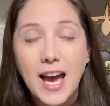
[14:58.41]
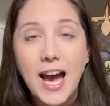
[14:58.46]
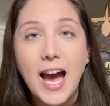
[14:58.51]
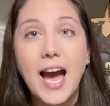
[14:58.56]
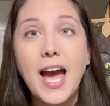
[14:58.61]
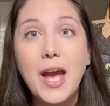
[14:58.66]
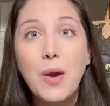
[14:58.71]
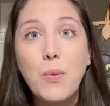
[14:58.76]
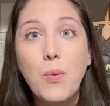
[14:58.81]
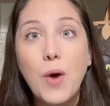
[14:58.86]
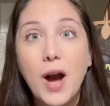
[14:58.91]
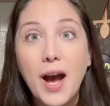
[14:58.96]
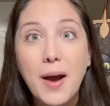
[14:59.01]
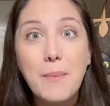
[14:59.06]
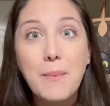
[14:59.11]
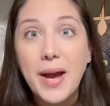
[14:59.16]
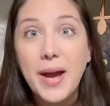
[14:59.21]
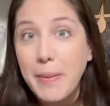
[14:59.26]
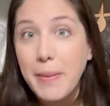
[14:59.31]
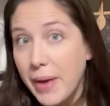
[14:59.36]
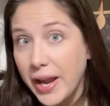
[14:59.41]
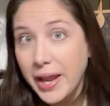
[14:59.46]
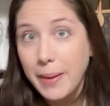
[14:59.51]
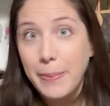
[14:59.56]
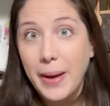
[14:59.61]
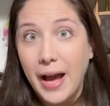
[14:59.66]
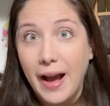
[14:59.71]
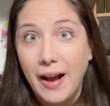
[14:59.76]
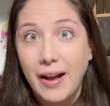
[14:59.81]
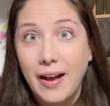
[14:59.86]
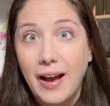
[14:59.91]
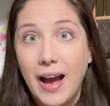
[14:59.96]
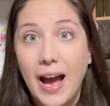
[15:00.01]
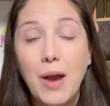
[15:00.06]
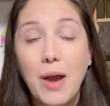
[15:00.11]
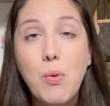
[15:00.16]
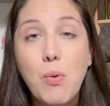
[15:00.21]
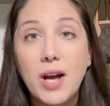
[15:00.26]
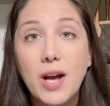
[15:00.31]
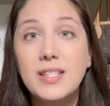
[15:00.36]
I want my money back.
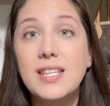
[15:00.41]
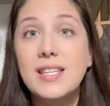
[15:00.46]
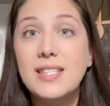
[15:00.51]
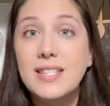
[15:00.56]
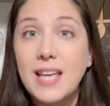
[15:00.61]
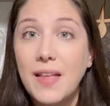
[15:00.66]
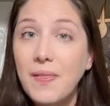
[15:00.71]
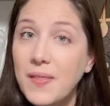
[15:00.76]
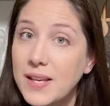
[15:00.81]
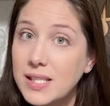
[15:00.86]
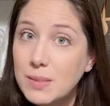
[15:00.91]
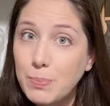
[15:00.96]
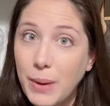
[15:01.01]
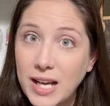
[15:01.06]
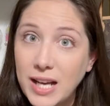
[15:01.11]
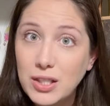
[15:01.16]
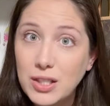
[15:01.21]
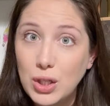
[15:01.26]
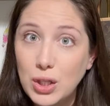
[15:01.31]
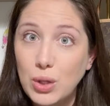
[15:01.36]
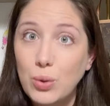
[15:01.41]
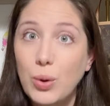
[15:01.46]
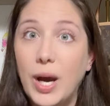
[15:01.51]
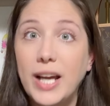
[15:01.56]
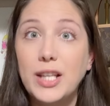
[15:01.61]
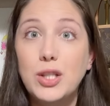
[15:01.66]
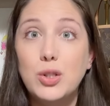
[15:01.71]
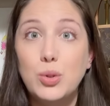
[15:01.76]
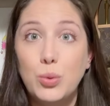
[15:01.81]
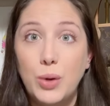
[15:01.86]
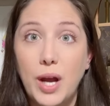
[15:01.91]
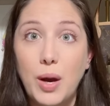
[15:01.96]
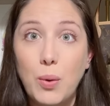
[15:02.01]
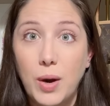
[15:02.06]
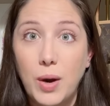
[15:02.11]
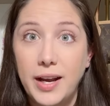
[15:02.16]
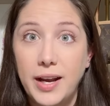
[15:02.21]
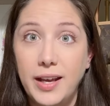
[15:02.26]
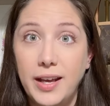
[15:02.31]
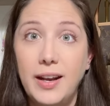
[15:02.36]
I want to send this back to you. I do not
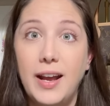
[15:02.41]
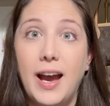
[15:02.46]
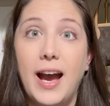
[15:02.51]
want it.